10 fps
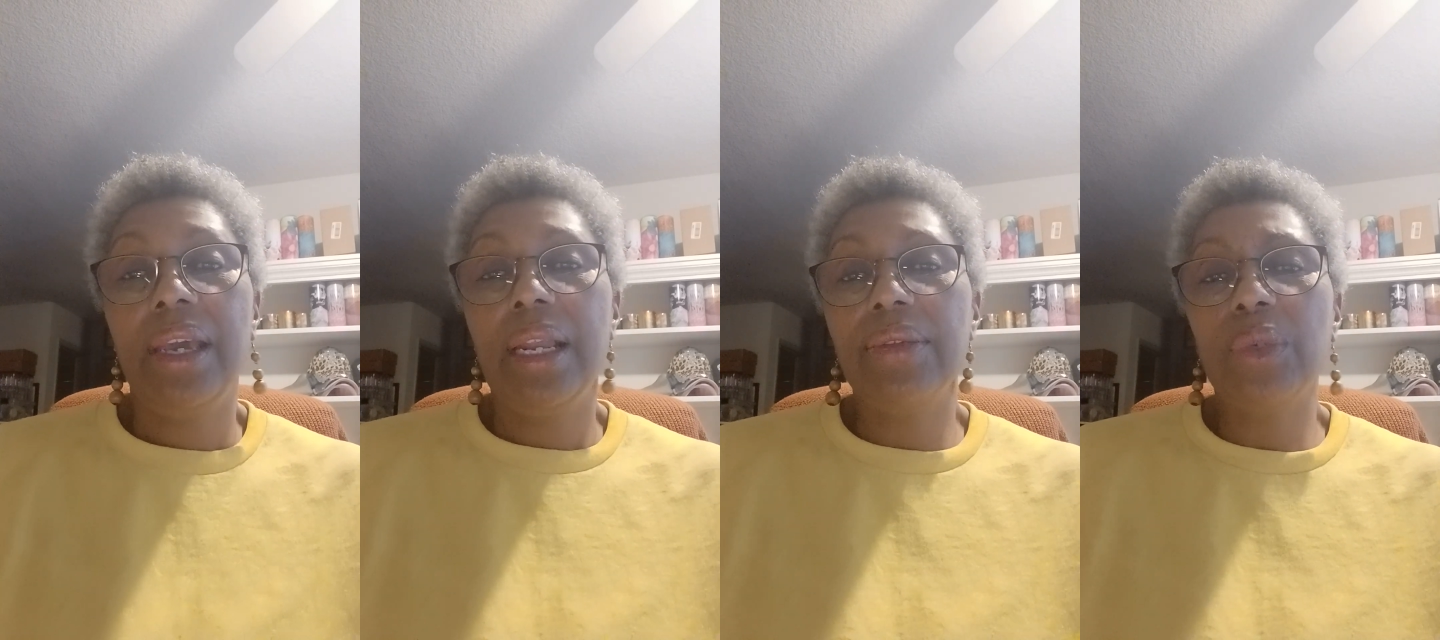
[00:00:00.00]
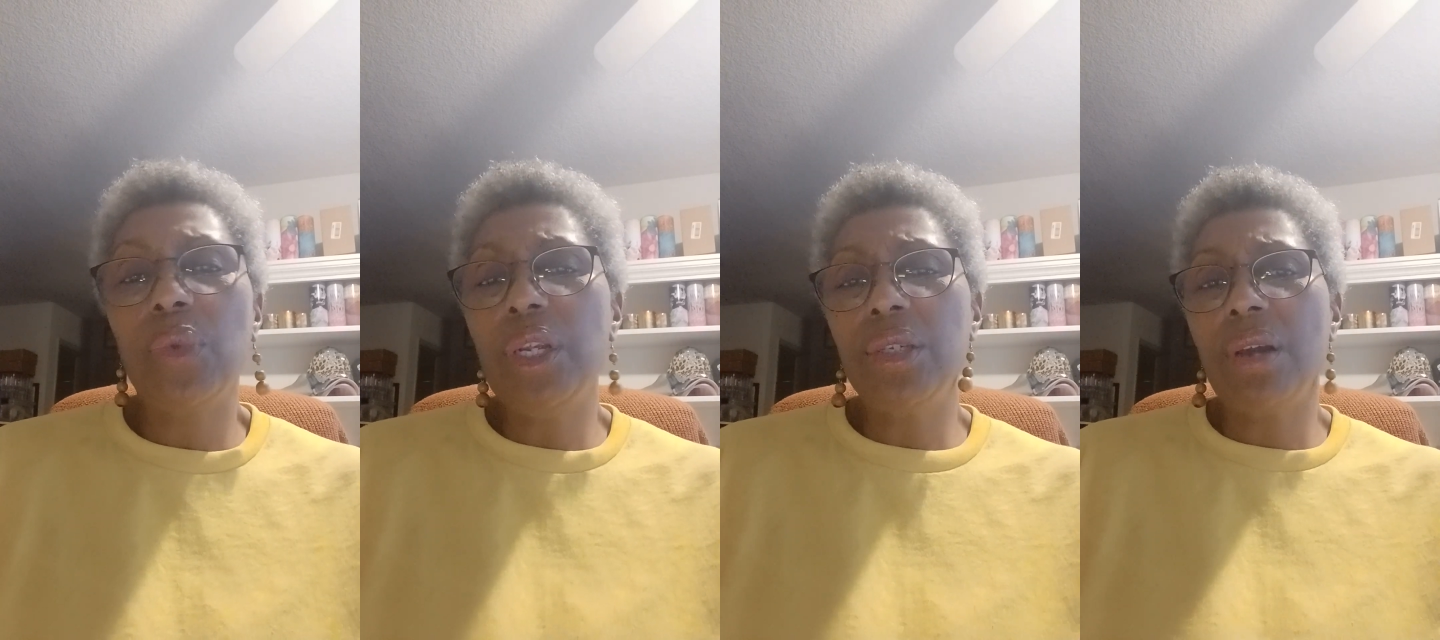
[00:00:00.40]
And I was like,
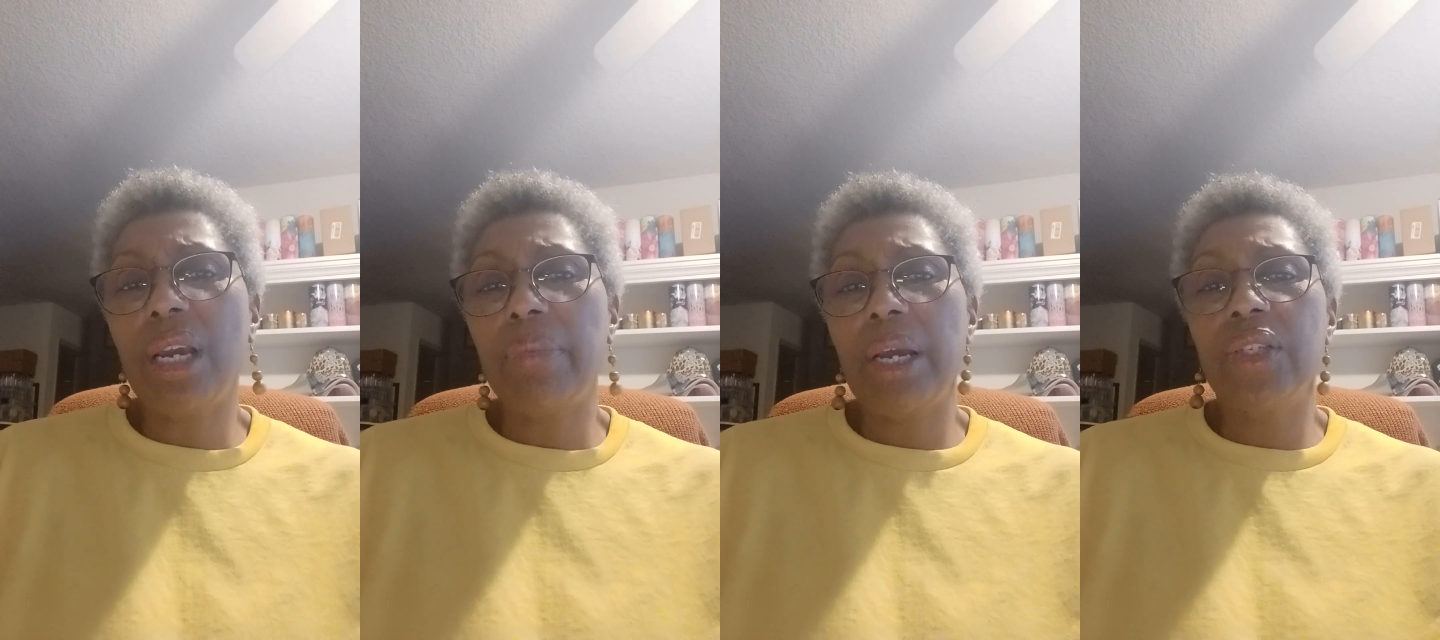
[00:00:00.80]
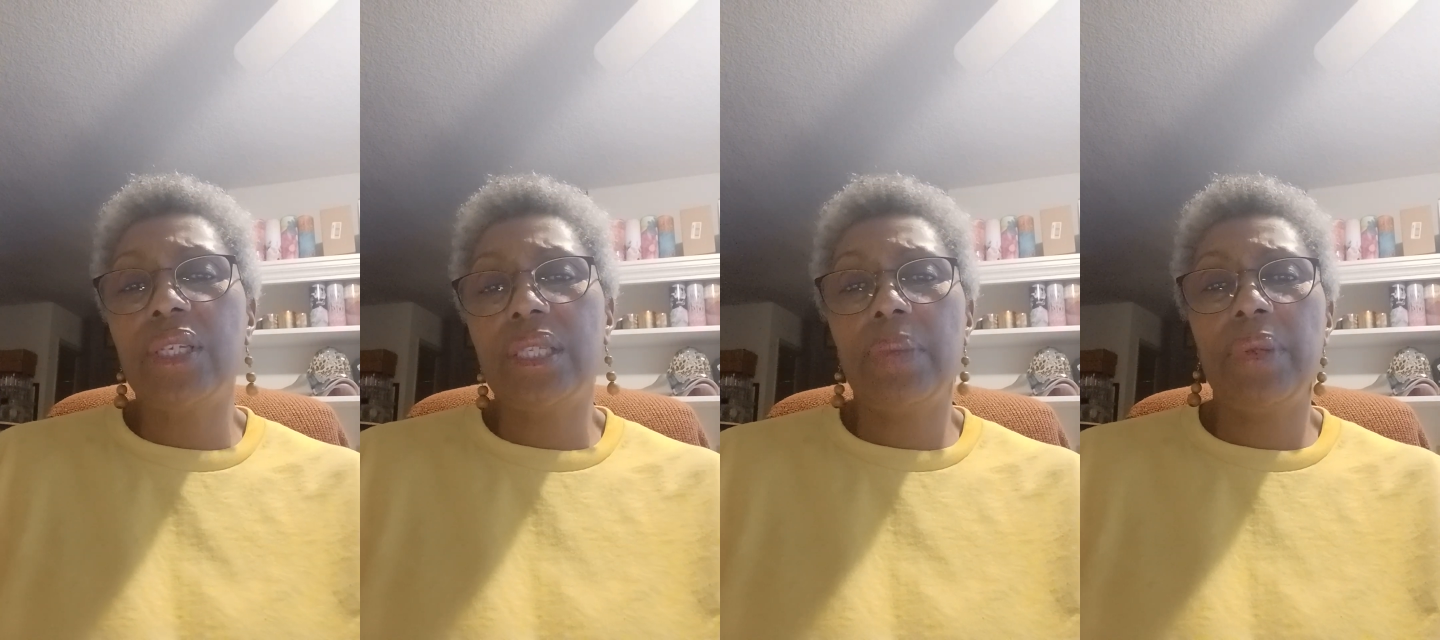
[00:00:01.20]
what are you talking about?
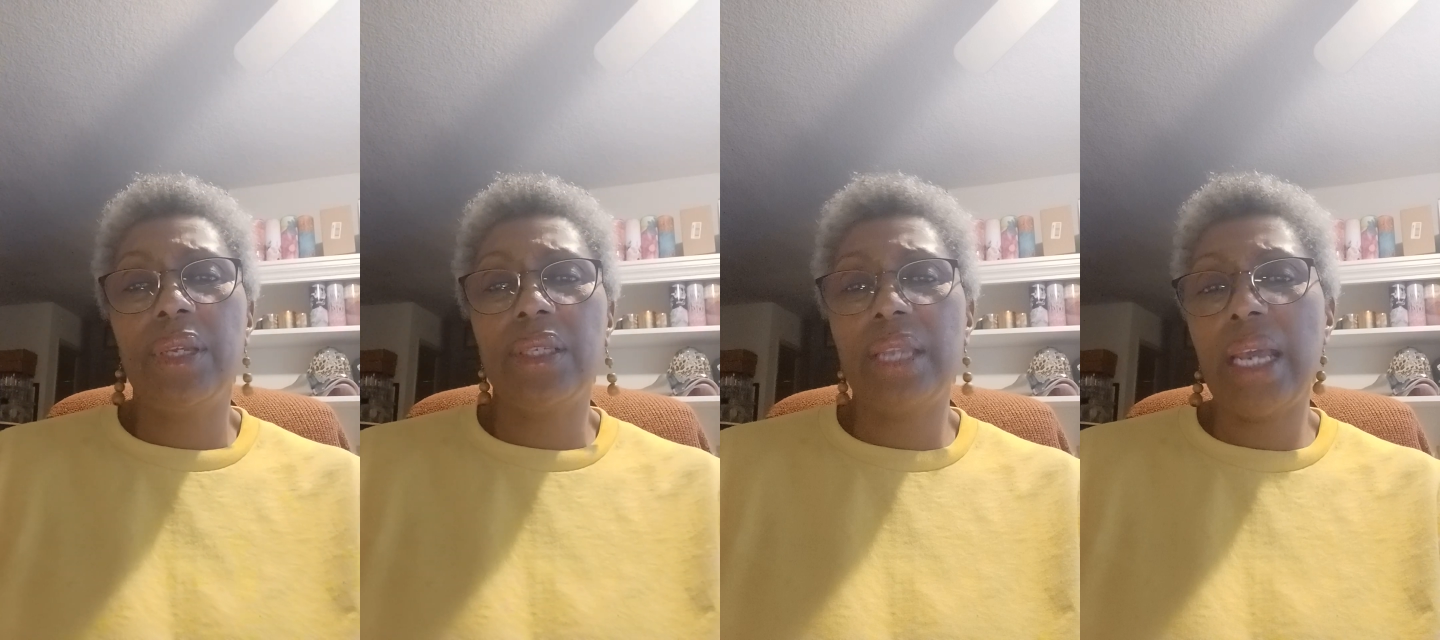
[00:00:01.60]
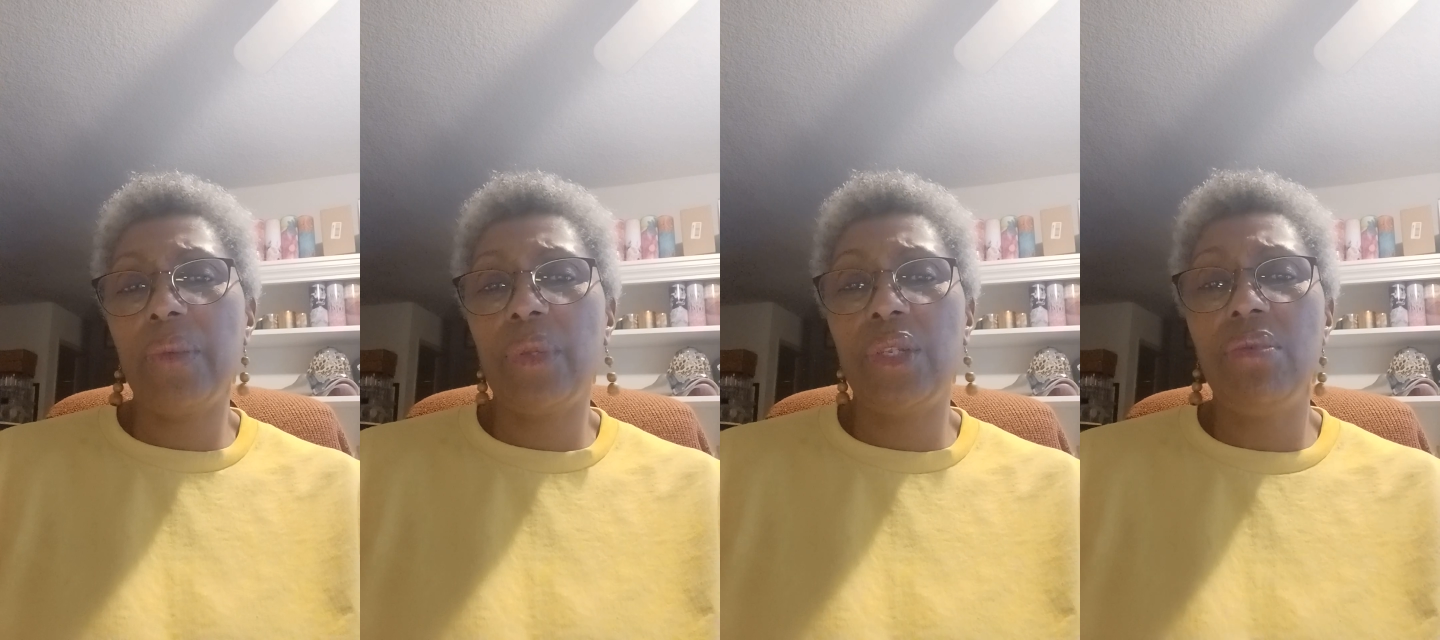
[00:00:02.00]
She said, because
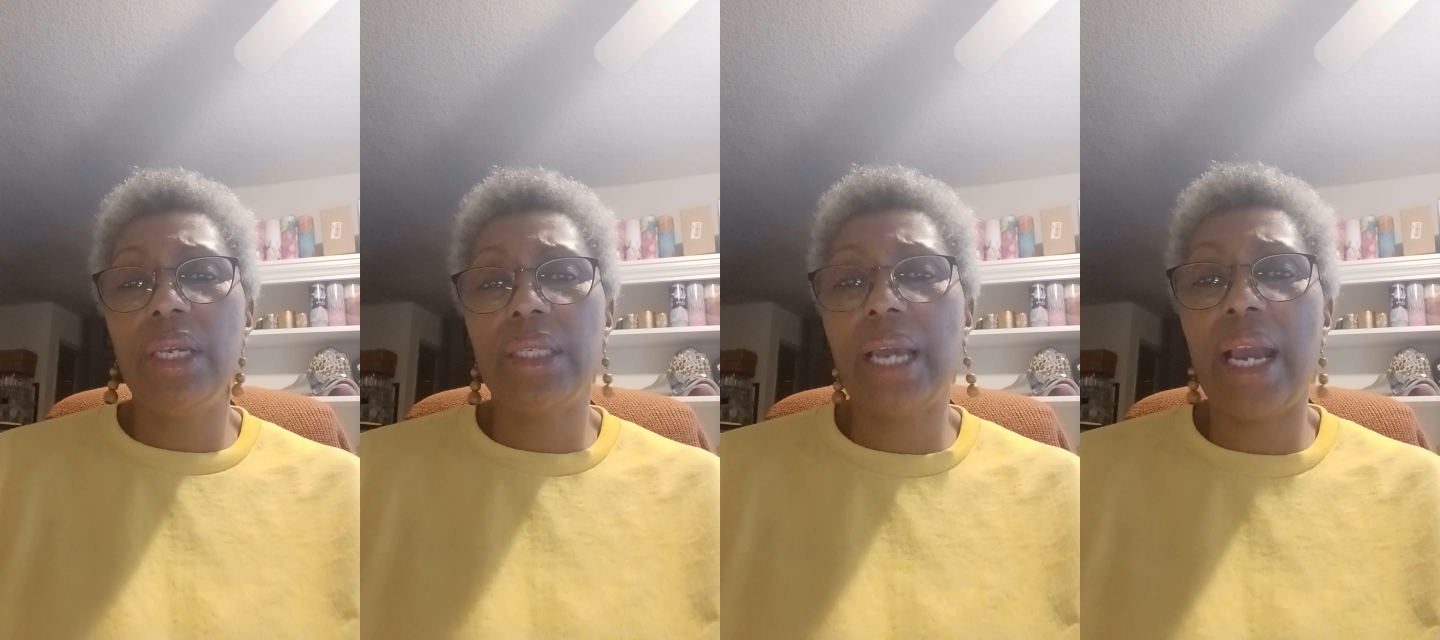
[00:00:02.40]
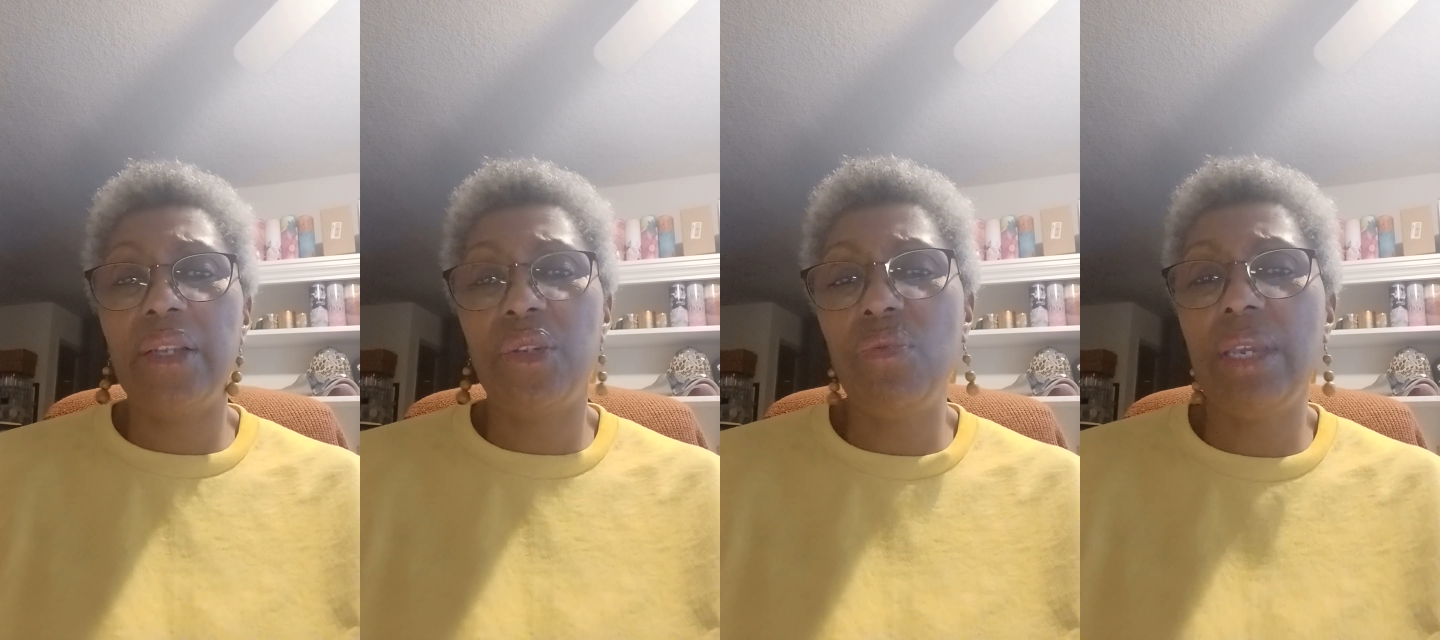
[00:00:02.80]
Nana, when you get
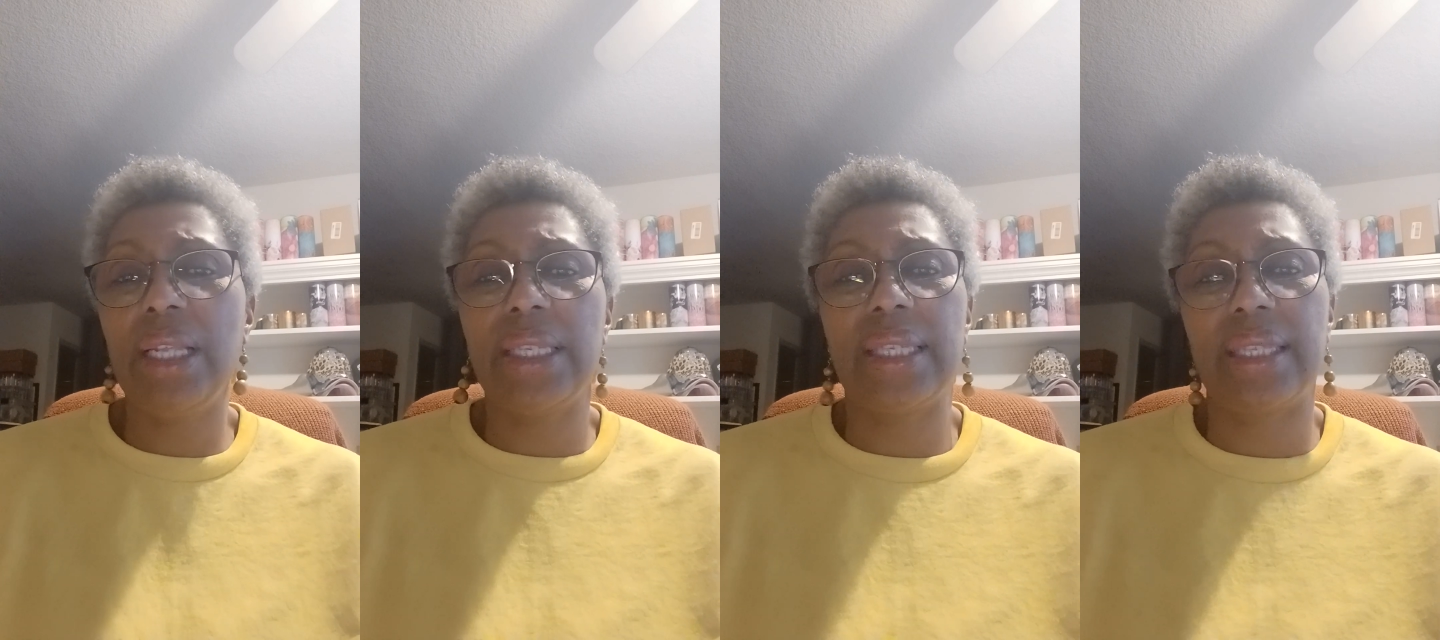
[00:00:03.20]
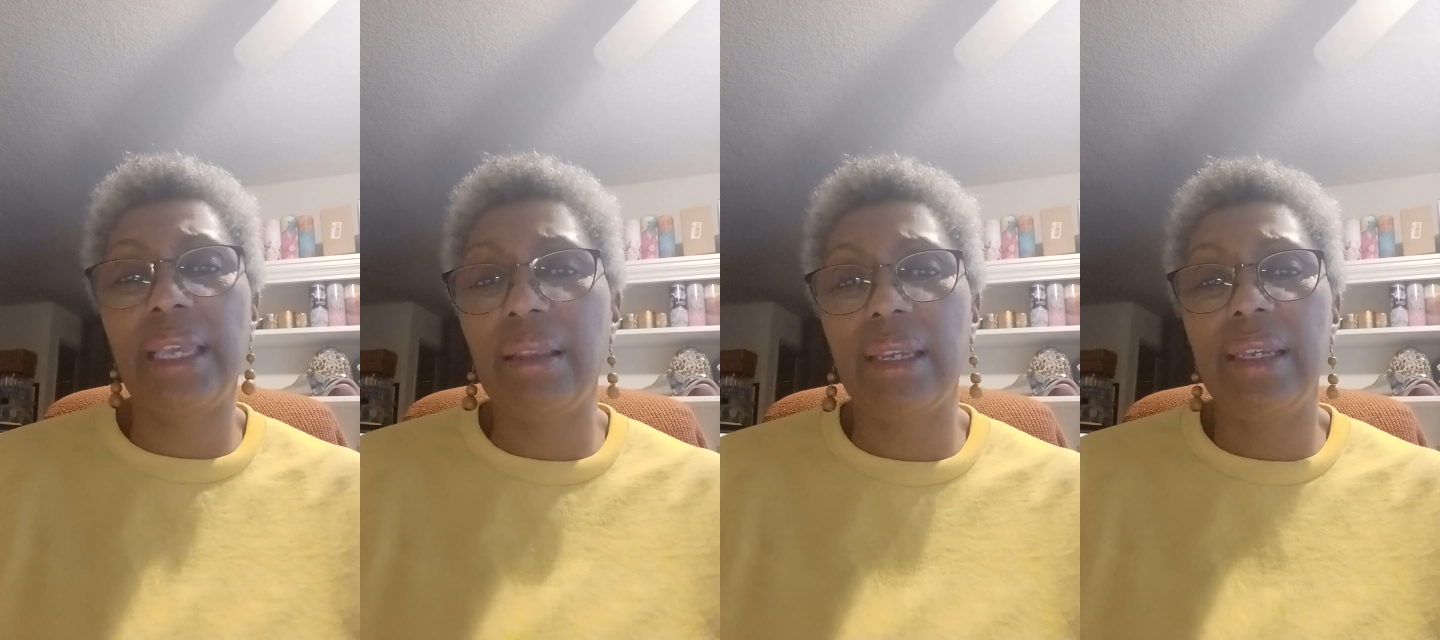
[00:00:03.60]
tired, you get
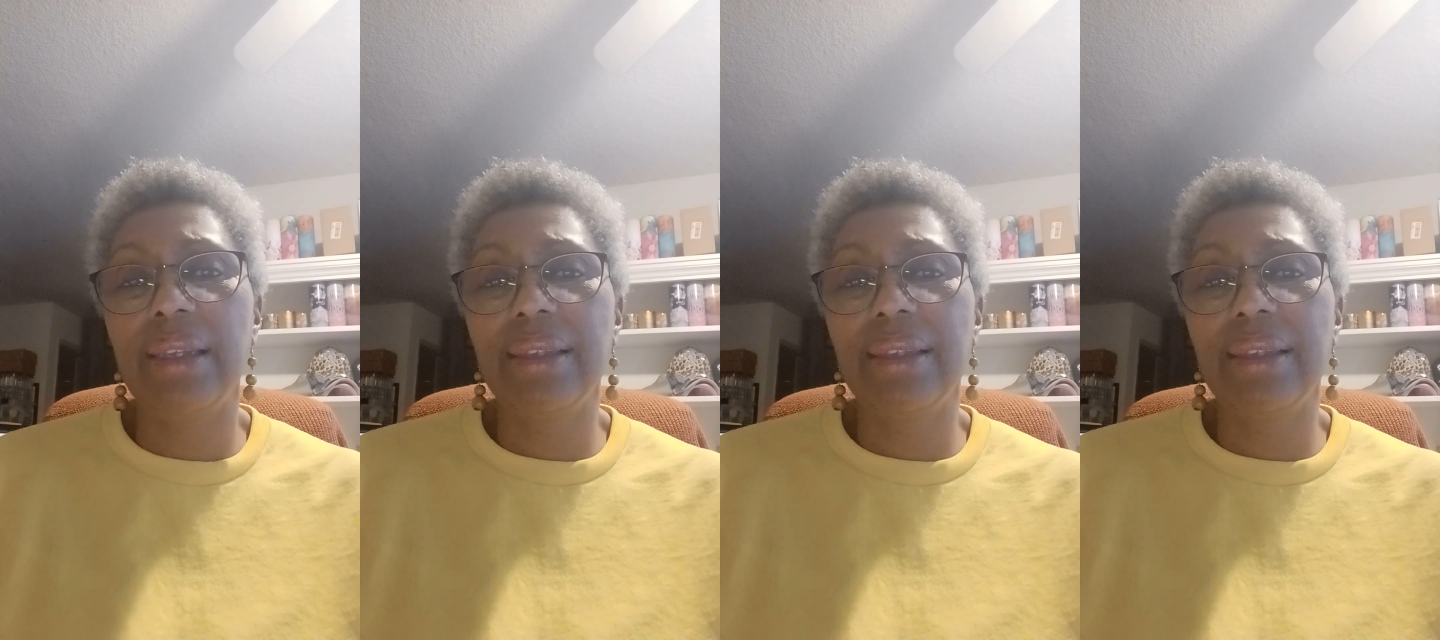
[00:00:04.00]
silly.